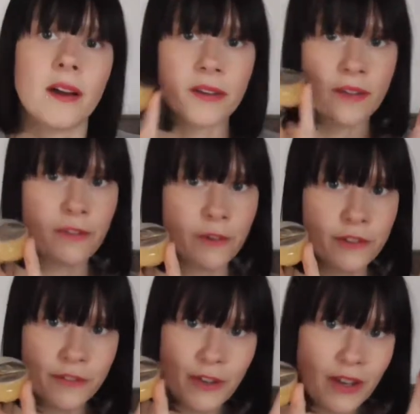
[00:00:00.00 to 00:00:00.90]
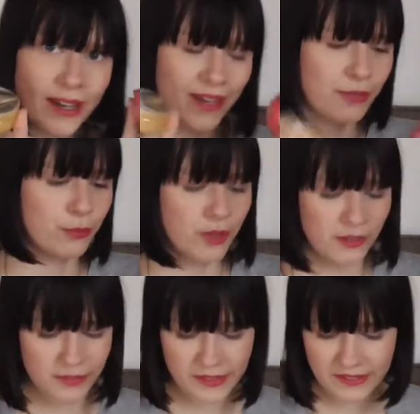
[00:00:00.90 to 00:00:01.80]
Okay, first of all, I got 3
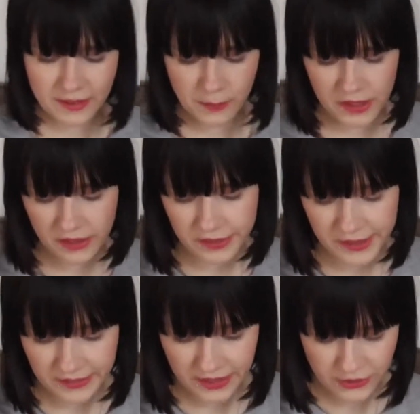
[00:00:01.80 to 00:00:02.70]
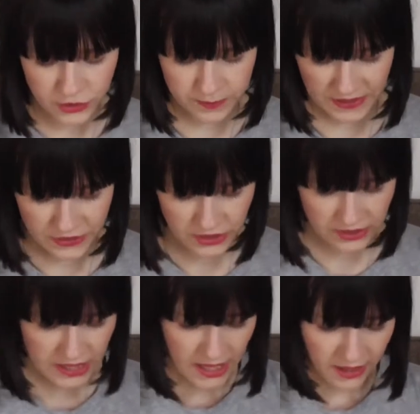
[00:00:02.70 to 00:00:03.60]
of these mini things I just
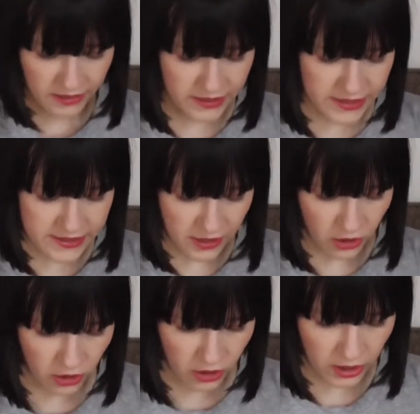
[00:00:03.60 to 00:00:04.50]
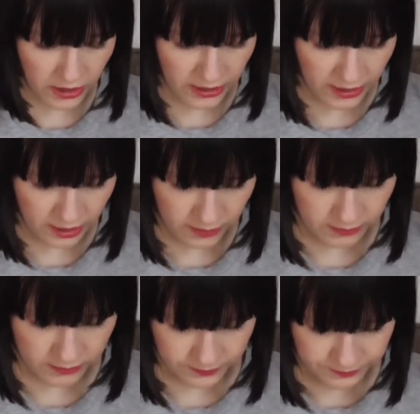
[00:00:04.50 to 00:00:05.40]
mentioned. These are,
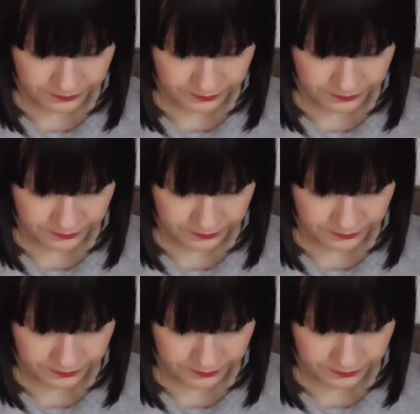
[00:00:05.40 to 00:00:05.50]
oh